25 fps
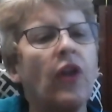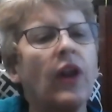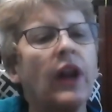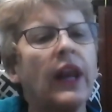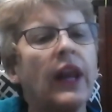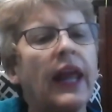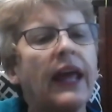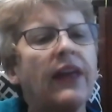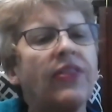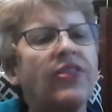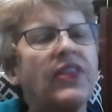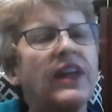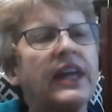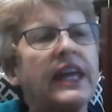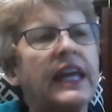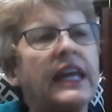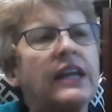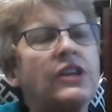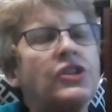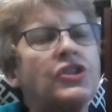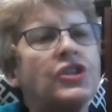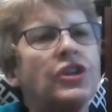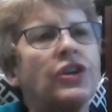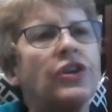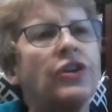Like the
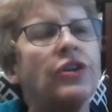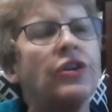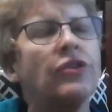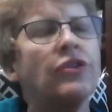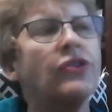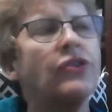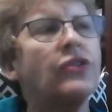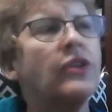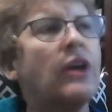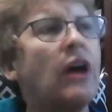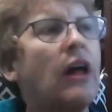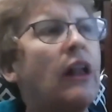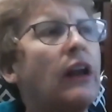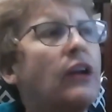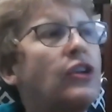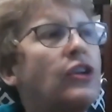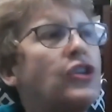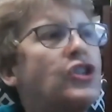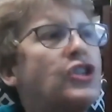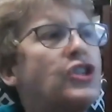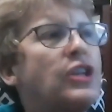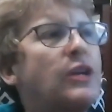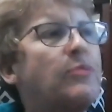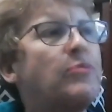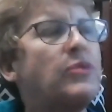internal
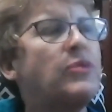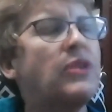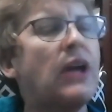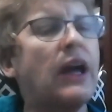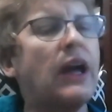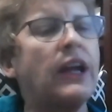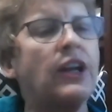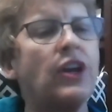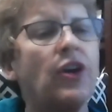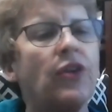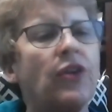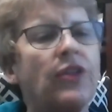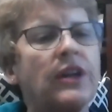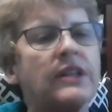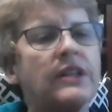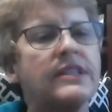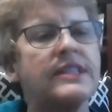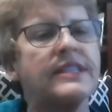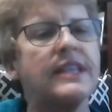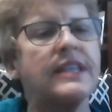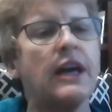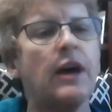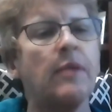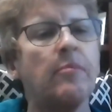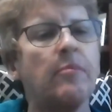scholarships, I know that
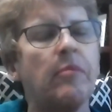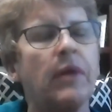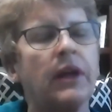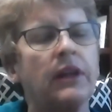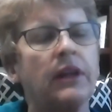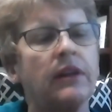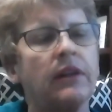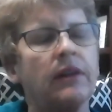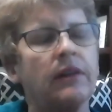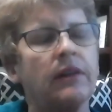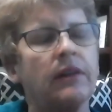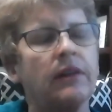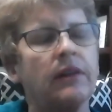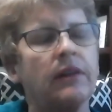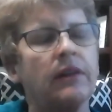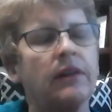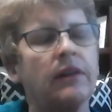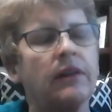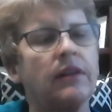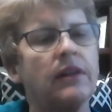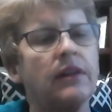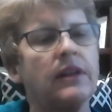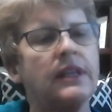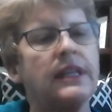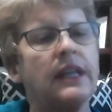some
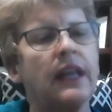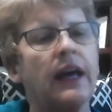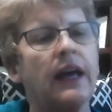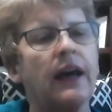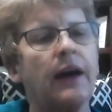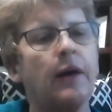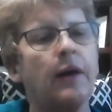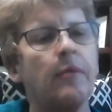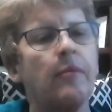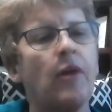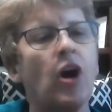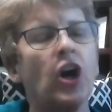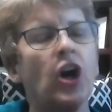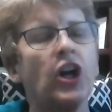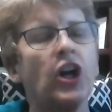are